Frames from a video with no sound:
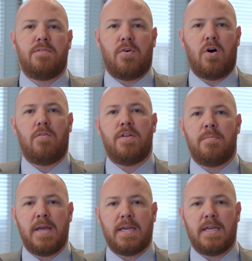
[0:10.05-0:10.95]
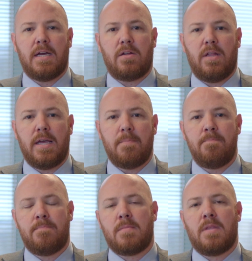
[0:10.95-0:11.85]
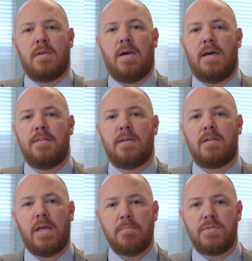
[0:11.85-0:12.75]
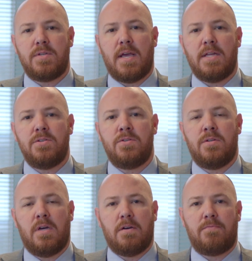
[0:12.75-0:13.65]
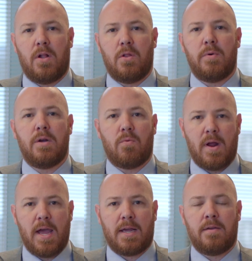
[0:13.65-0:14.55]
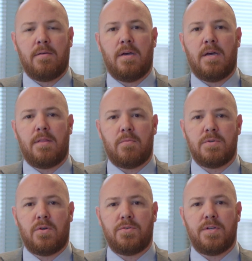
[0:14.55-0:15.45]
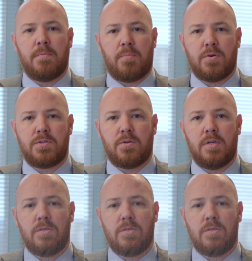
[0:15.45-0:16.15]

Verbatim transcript: involved in making a claim? Uh, in the claim stage, uh, following a wreck uh, that resulted in personal